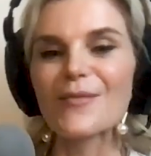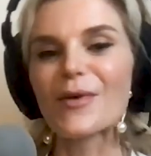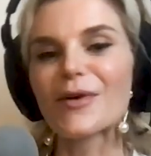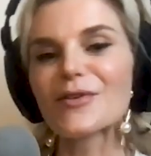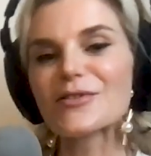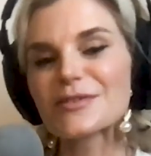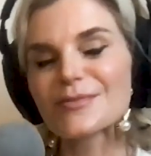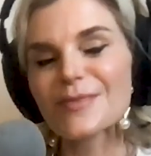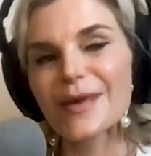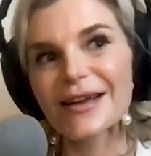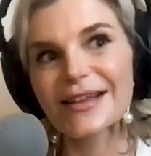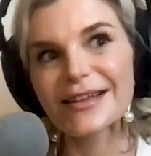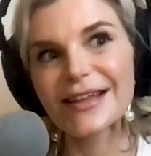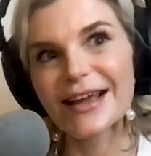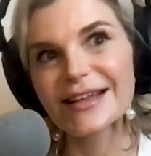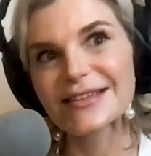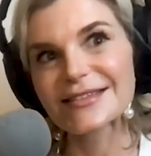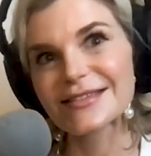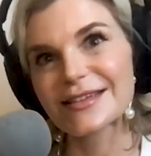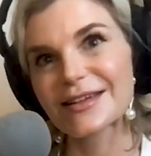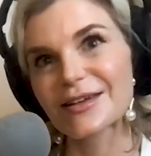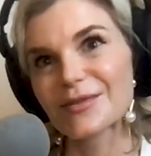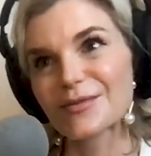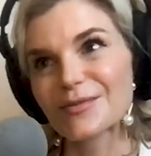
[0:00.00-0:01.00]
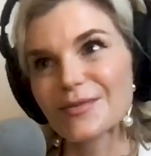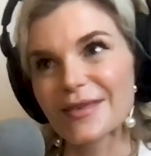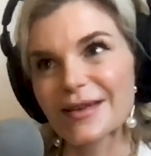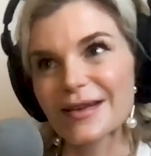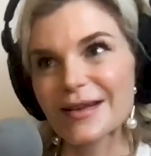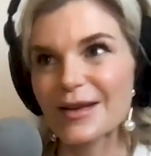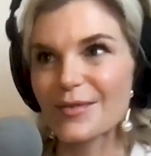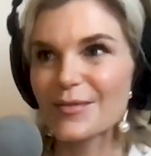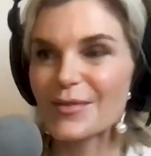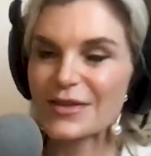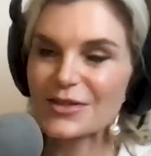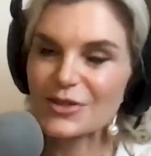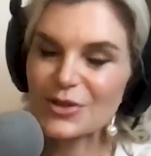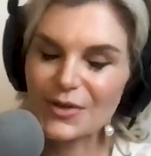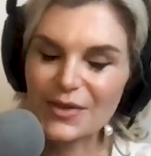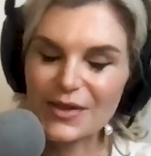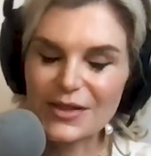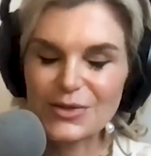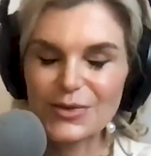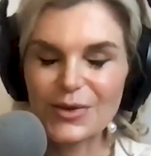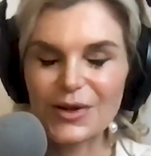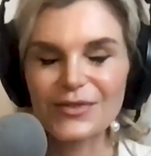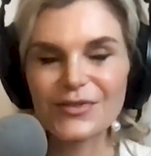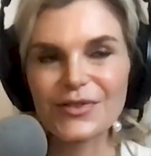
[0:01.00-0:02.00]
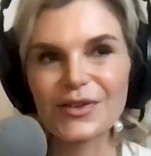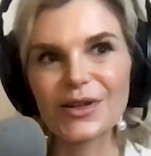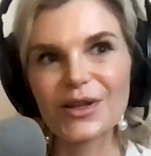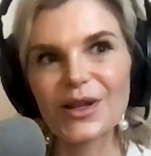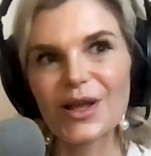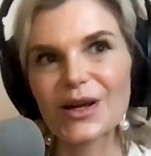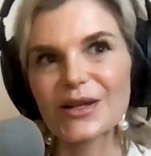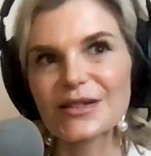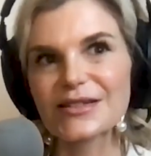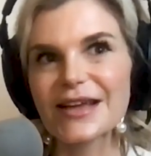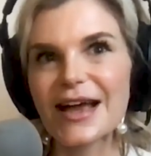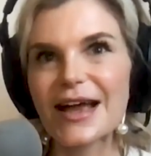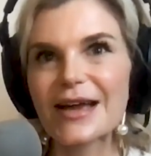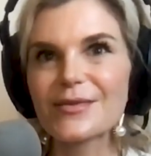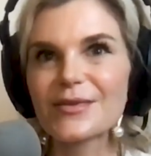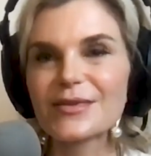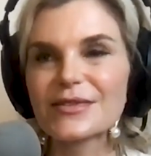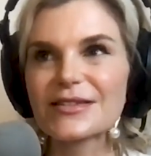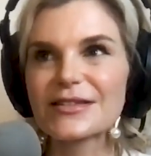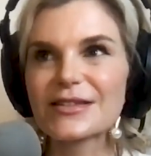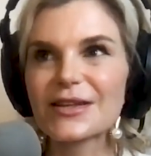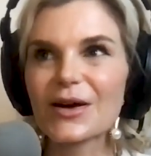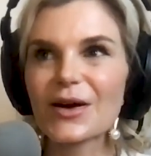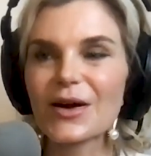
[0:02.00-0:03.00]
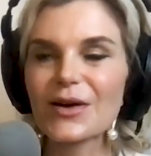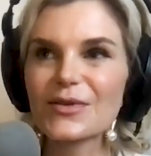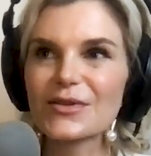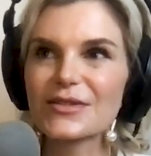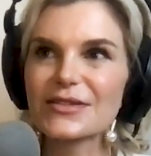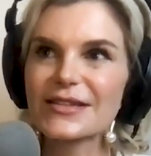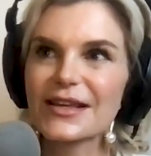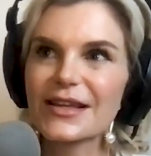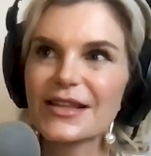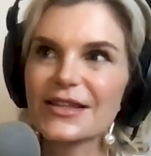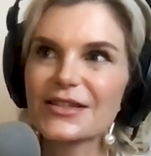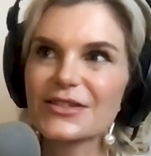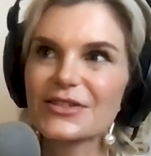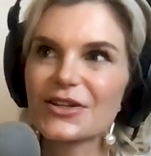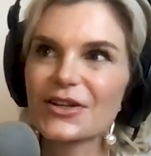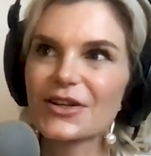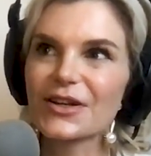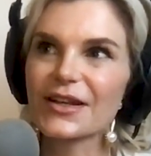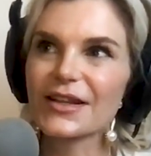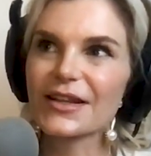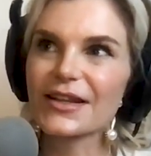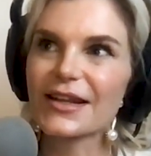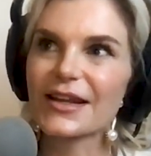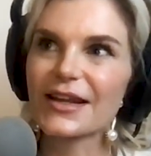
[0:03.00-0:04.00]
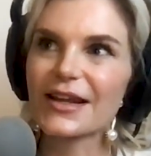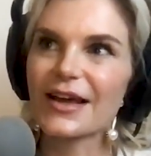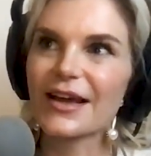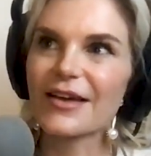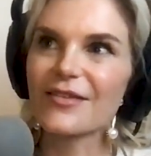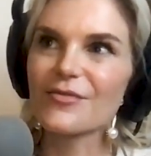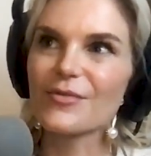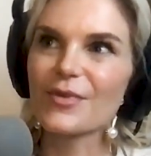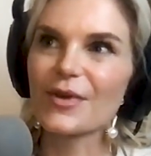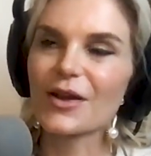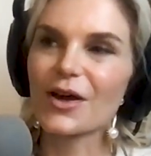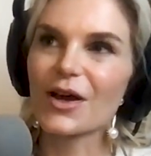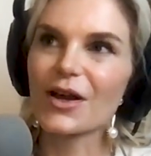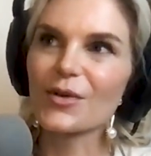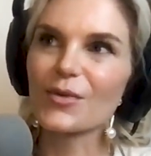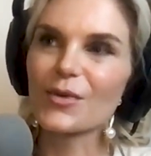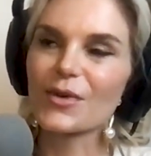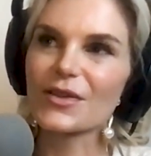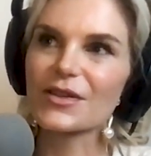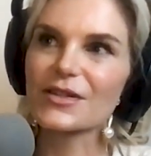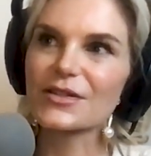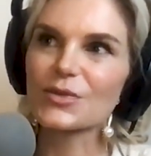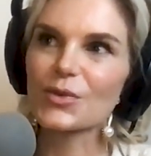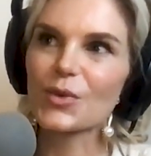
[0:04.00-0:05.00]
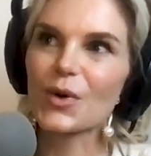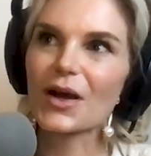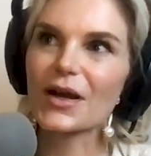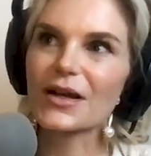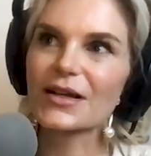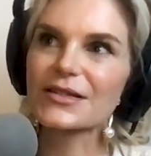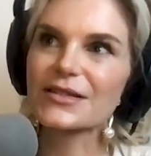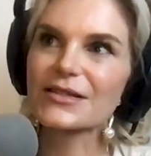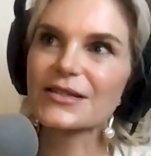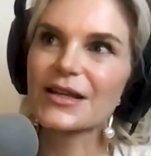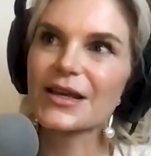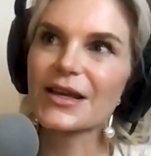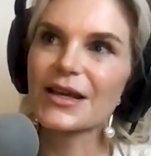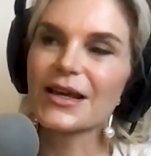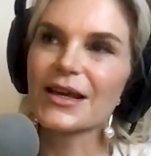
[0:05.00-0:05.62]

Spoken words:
Most of my clients, I've been doing this work for a long time. And so I would say the journey that I've been on with this work is,